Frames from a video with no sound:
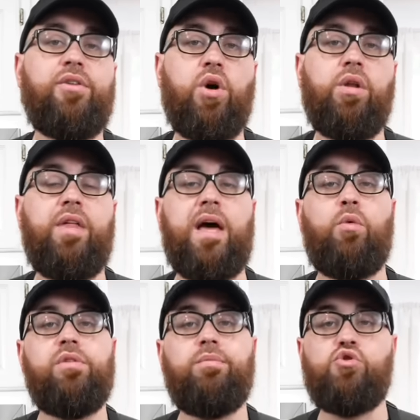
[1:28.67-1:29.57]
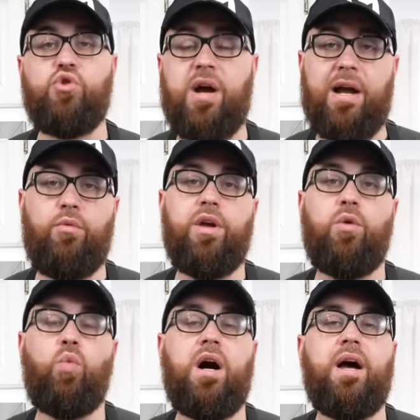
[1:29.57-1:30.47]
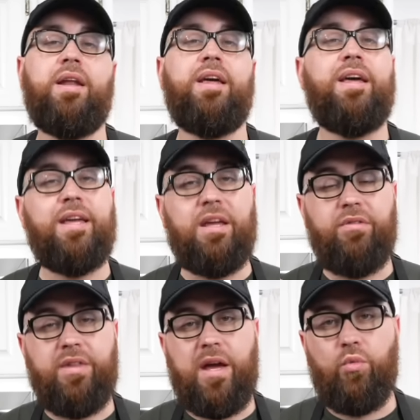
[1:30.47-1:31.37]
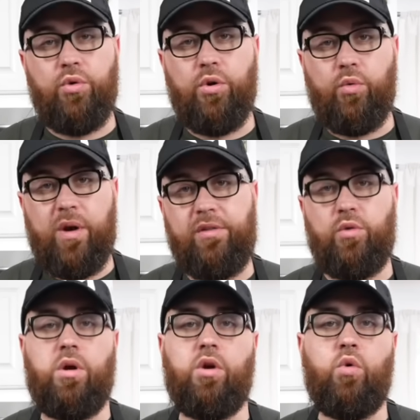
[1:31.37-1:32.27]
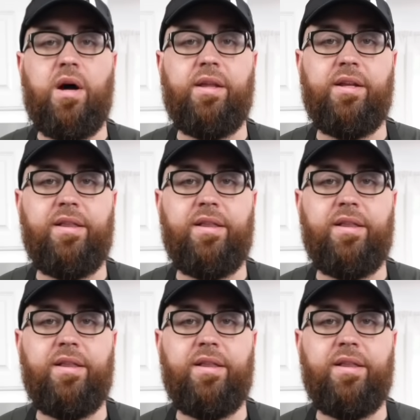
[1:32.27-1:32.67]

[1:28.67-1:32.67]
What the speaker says: all of that with some dry red wine, give it that real restaurant quality